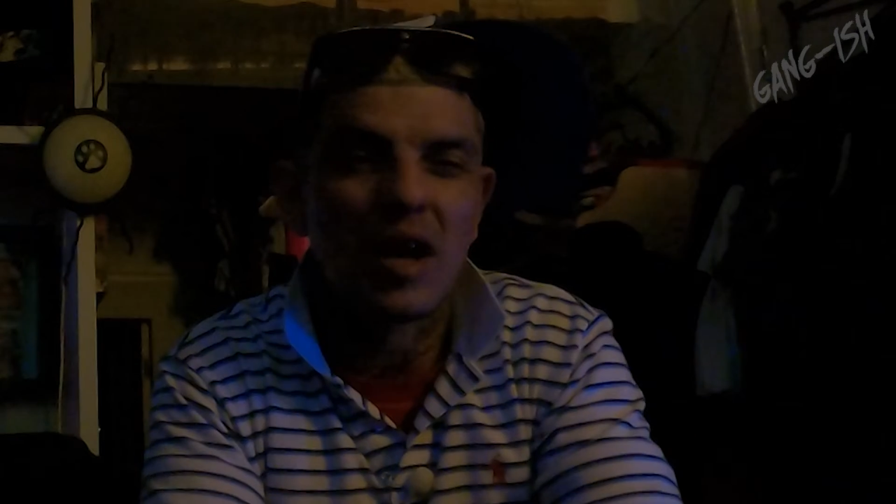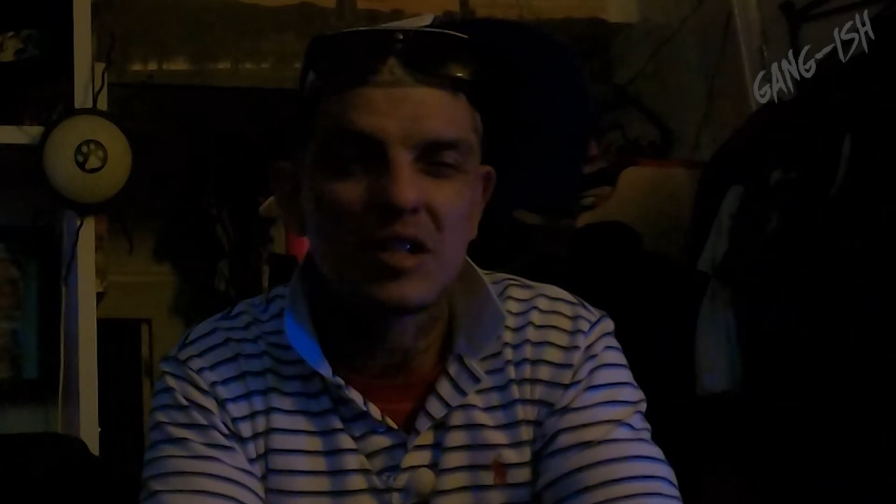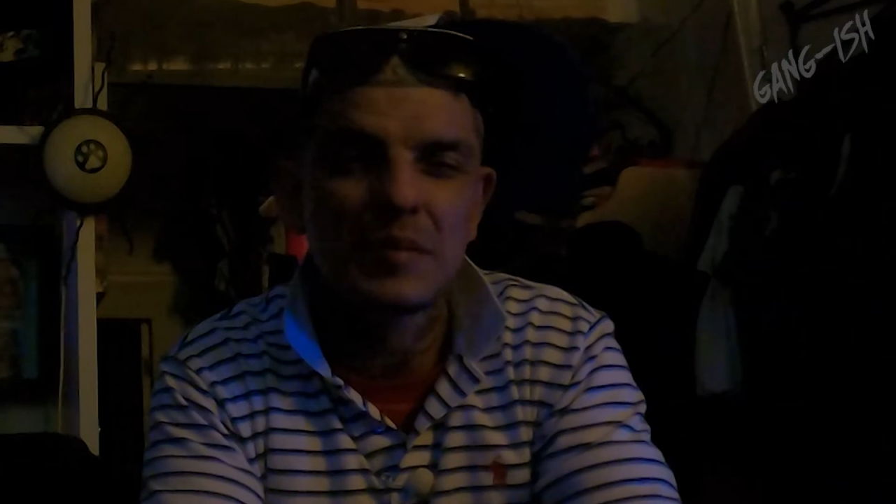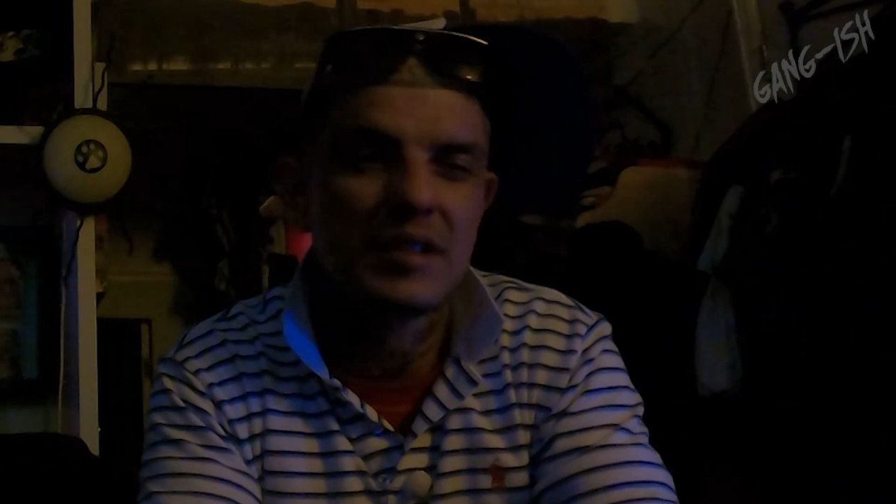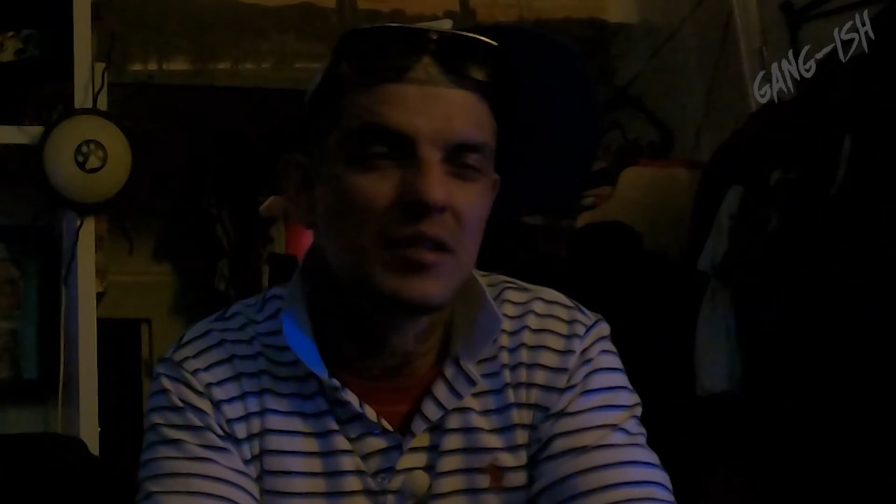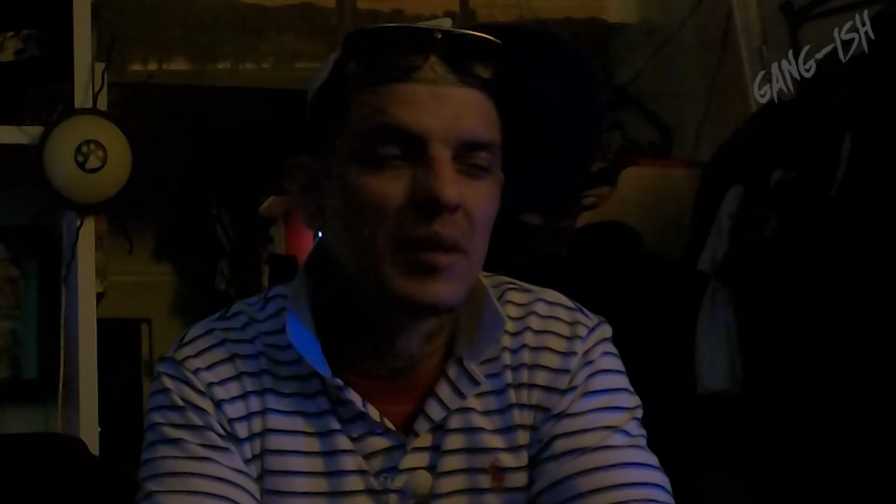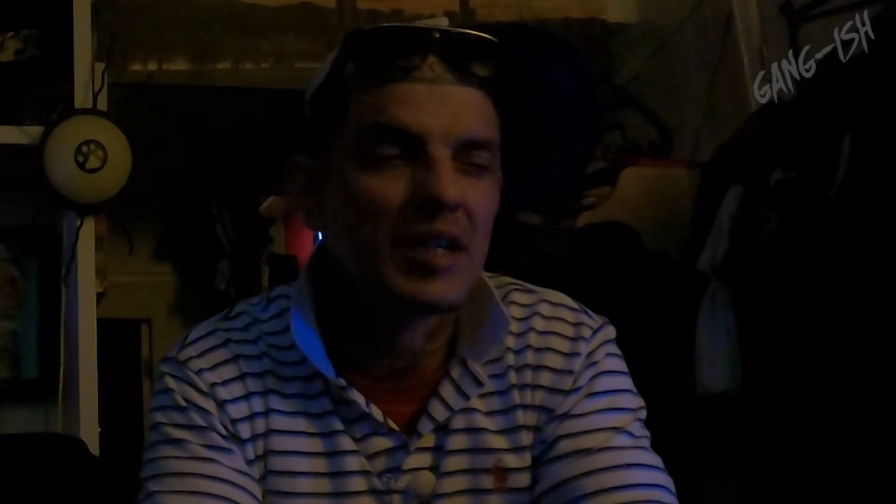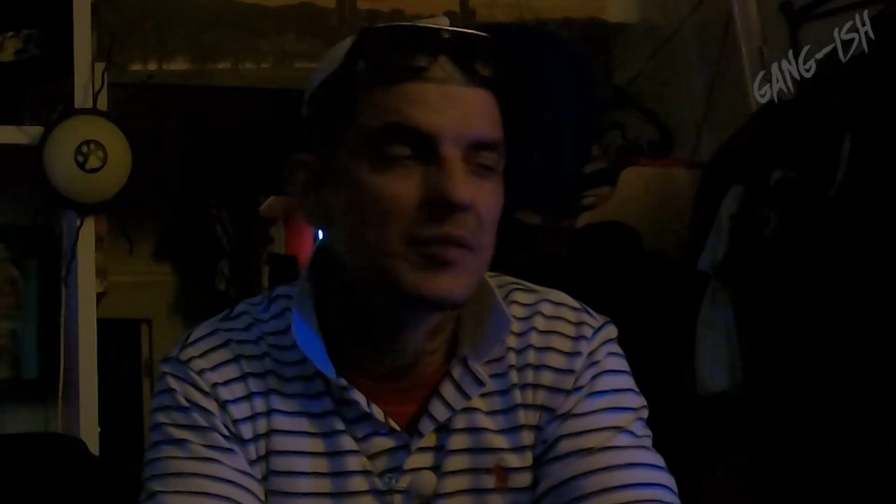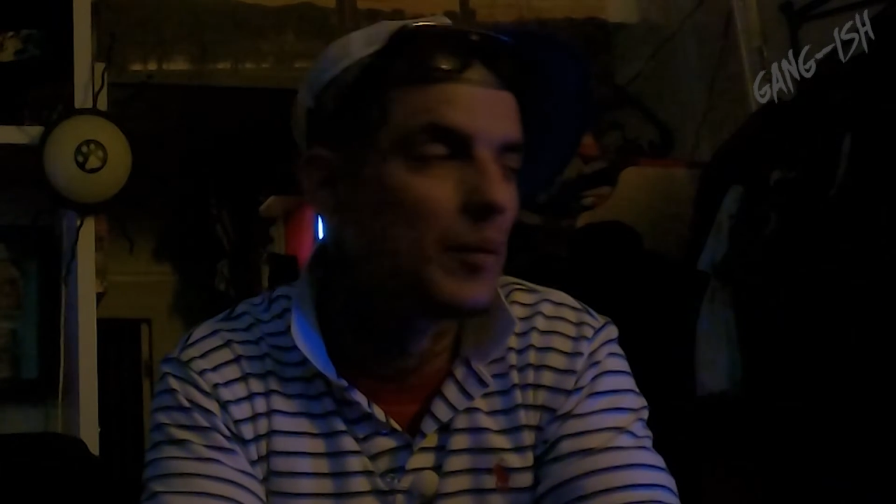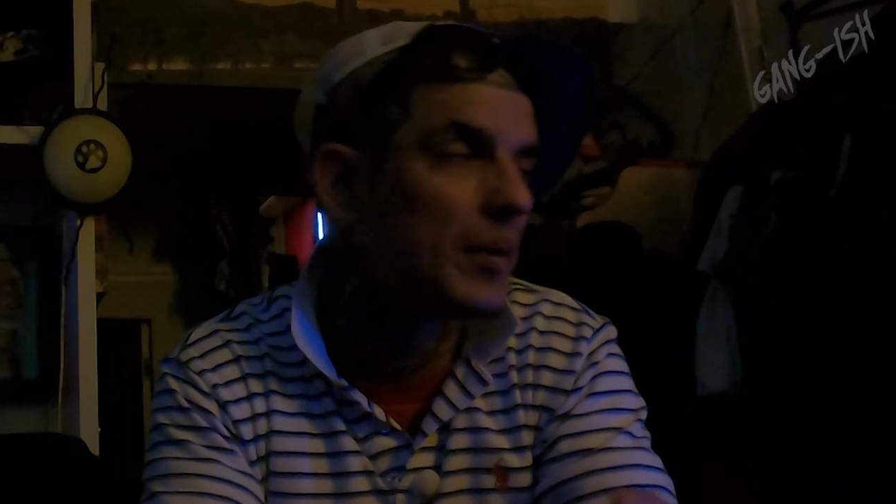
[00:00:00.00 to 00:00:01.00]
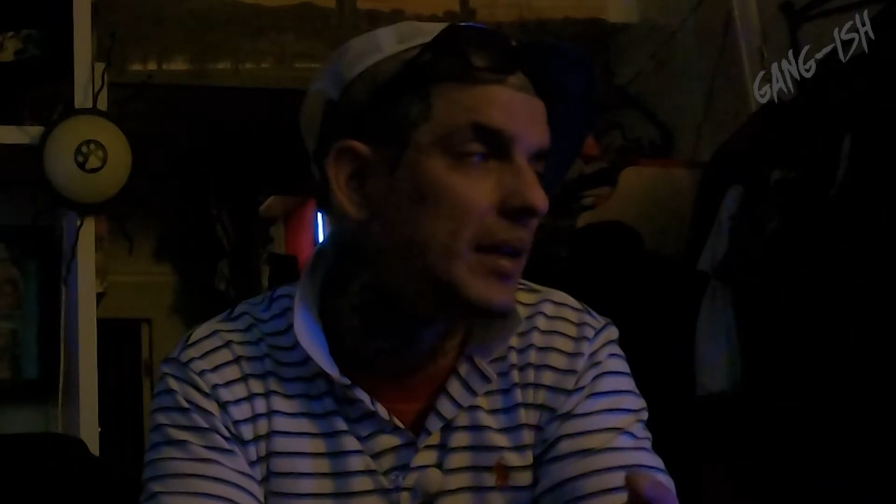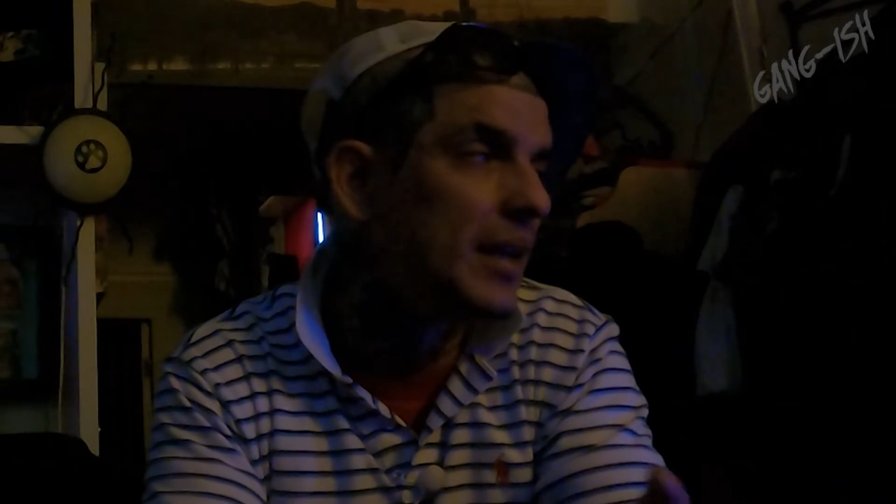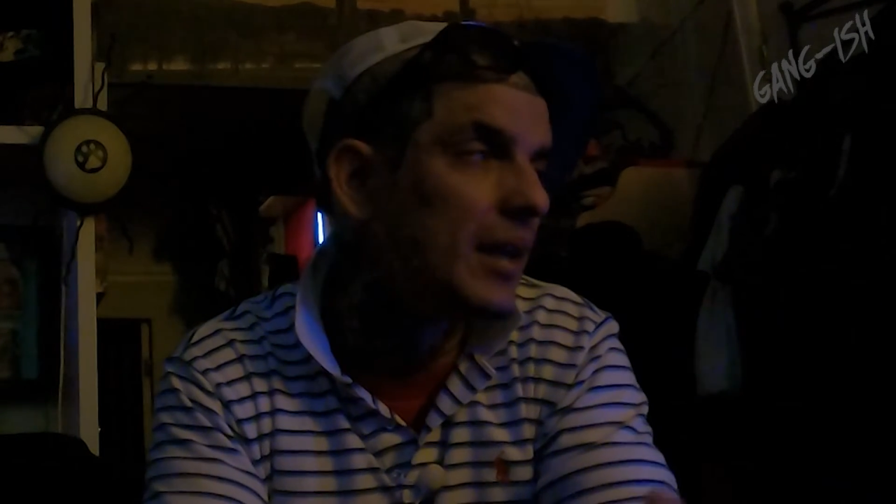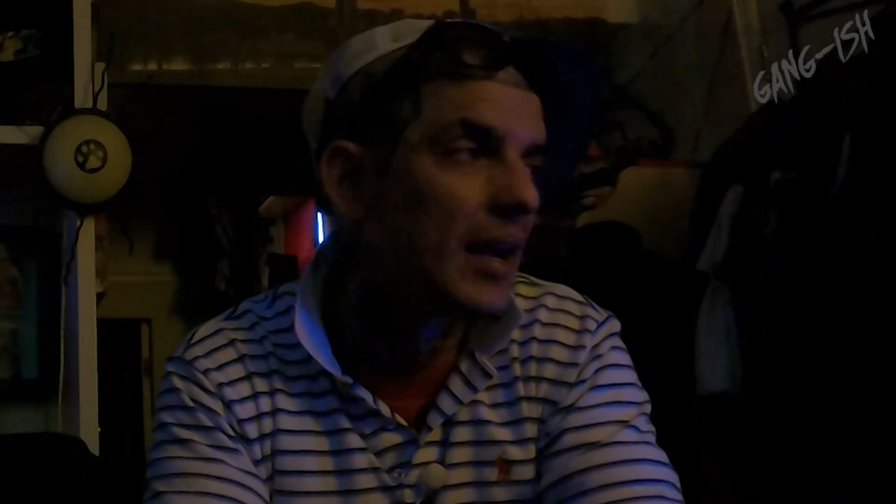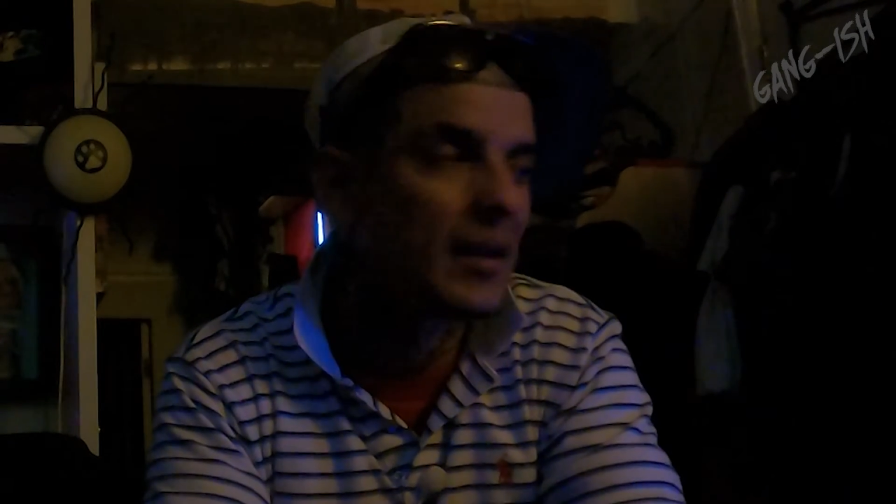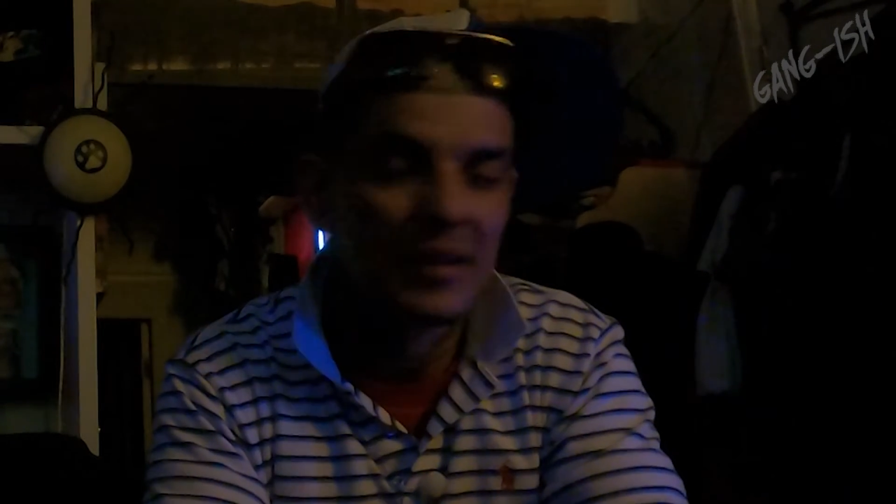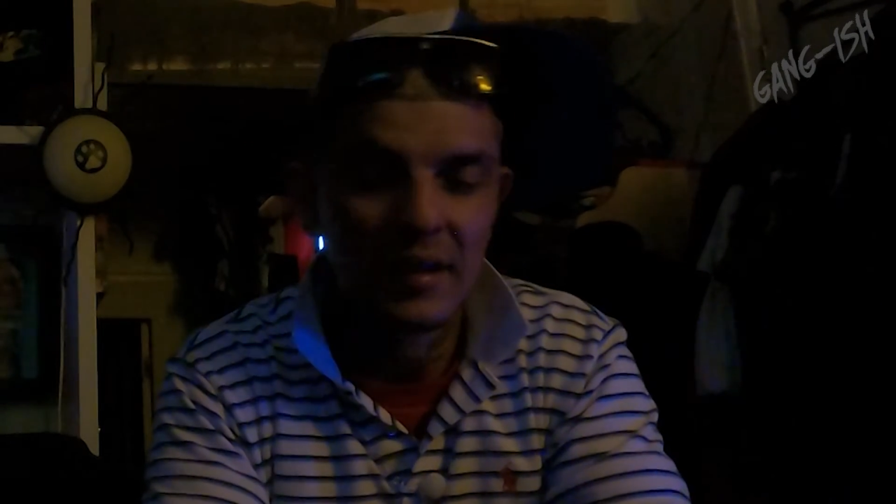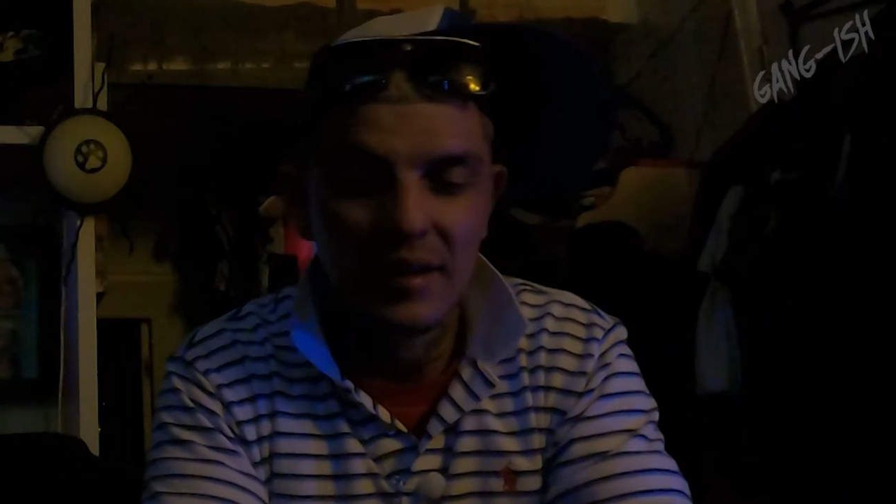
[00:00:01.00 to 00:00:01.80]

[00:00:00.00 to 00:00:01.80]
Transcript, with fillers: watched me too much, but when he did, I